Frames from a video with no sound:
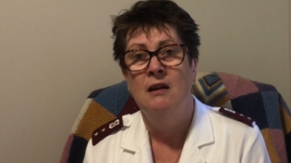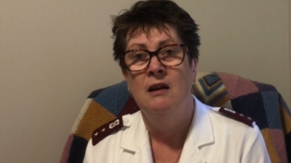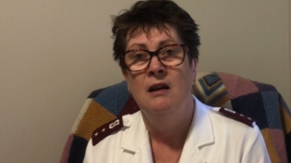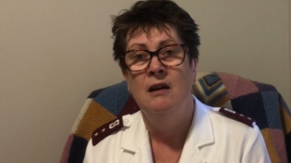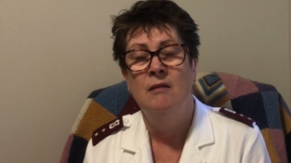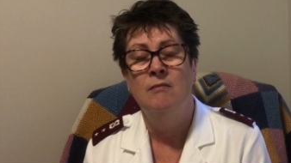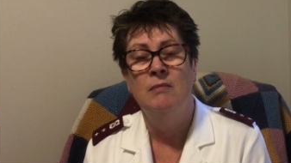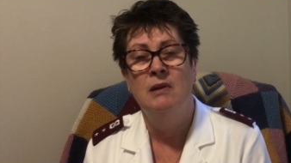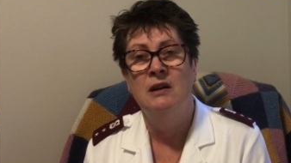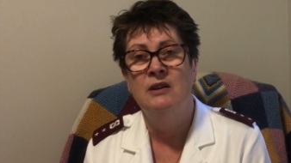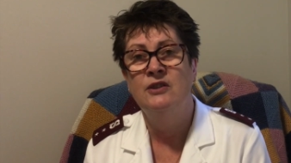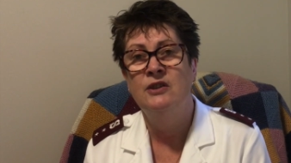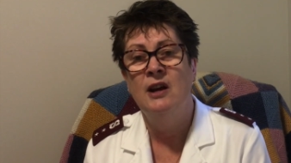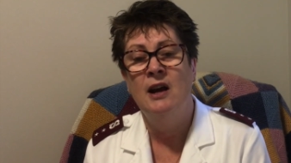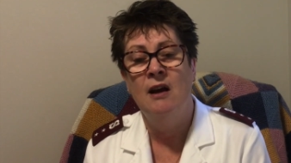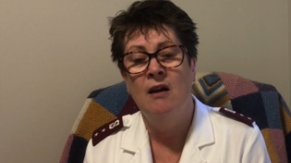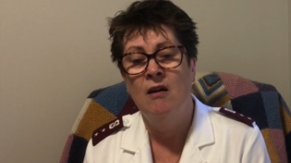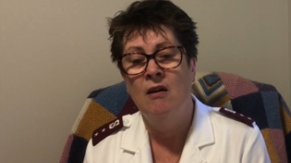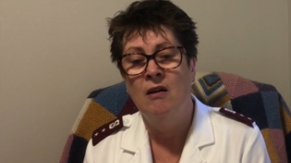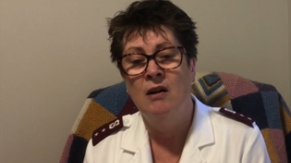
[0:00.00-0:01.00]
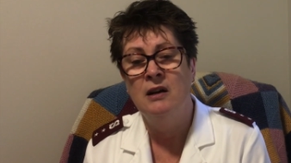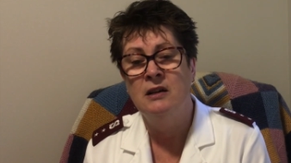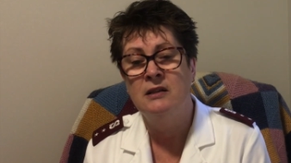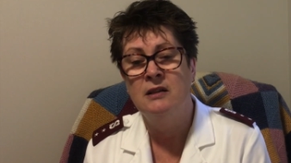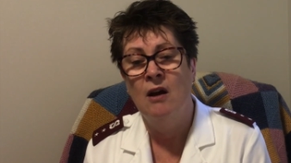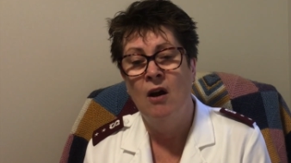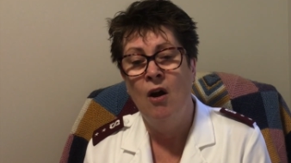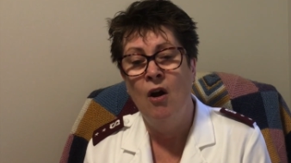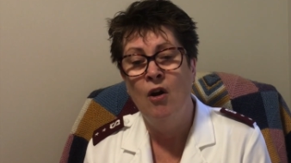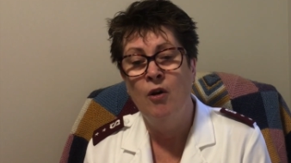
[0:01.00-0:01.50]
how much our eyes
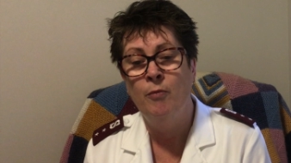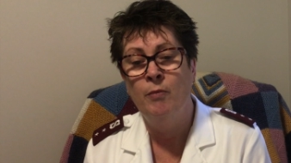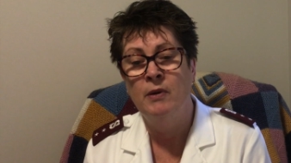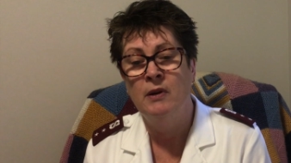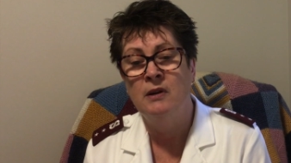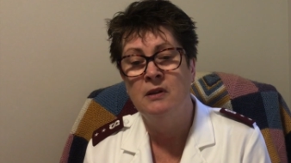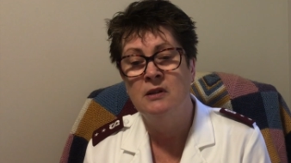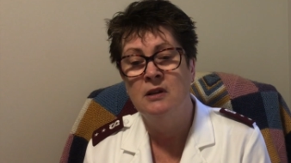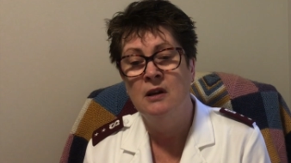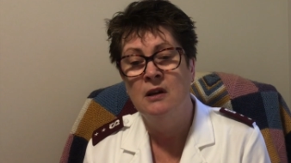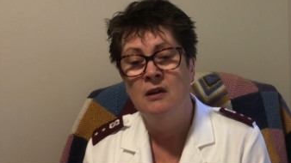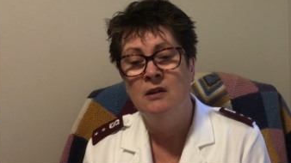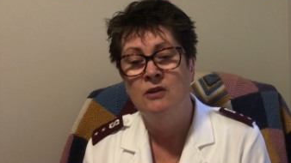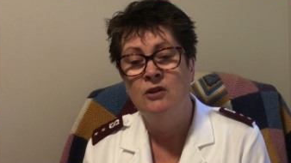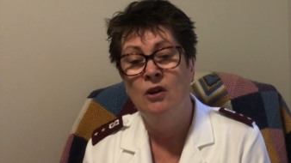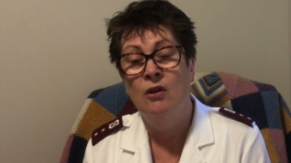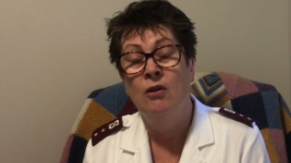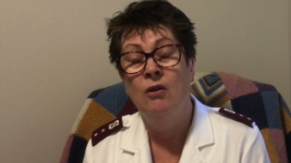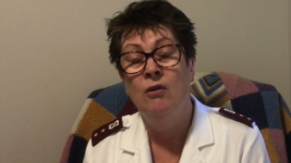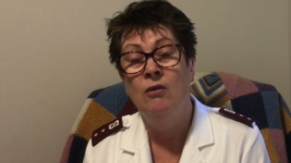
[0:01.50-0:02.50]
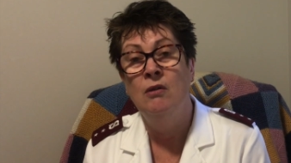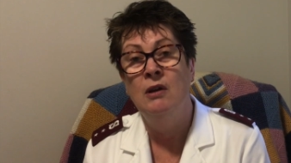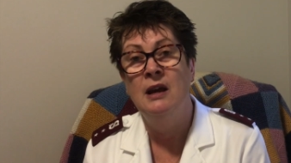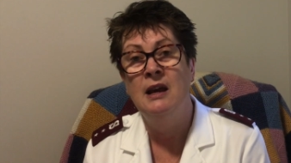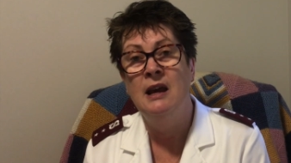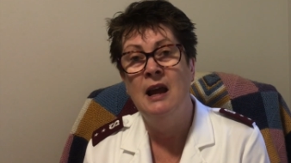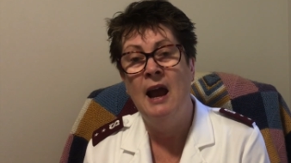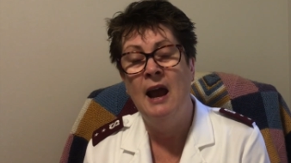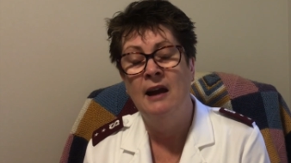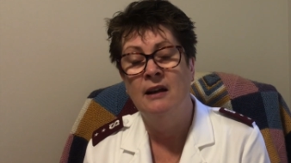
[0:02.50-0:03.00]
are opened to who
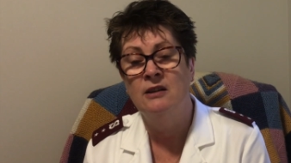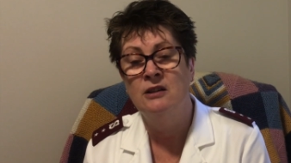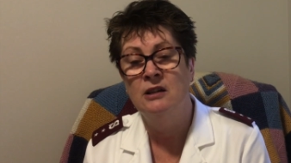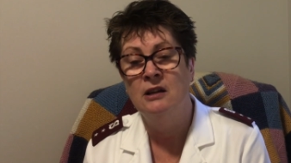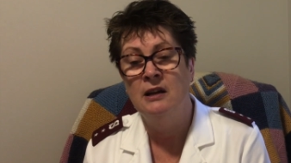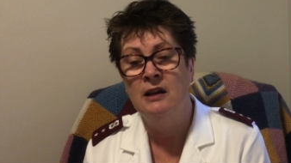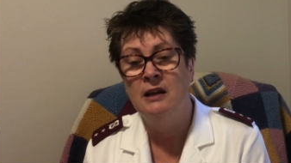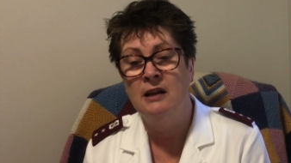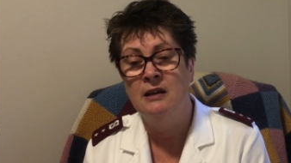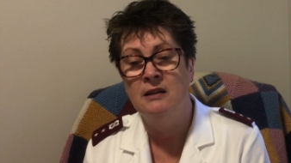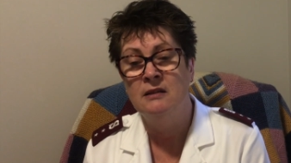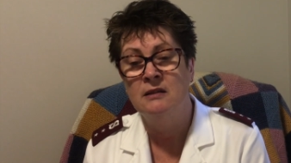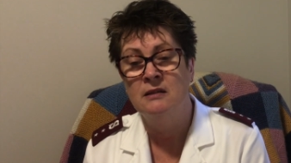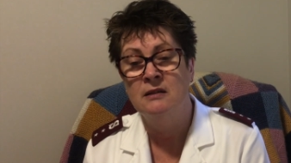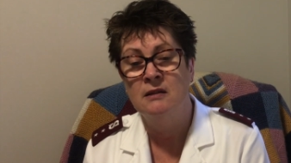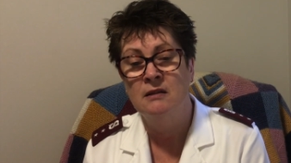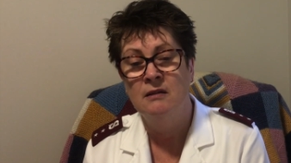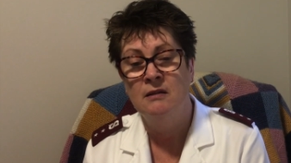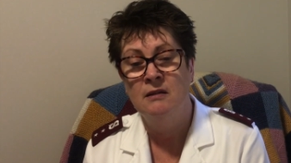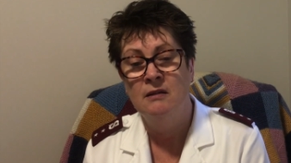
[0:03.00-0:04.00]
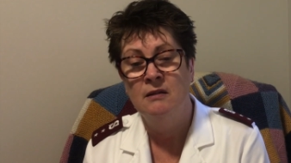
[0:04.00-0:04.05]
He actually is.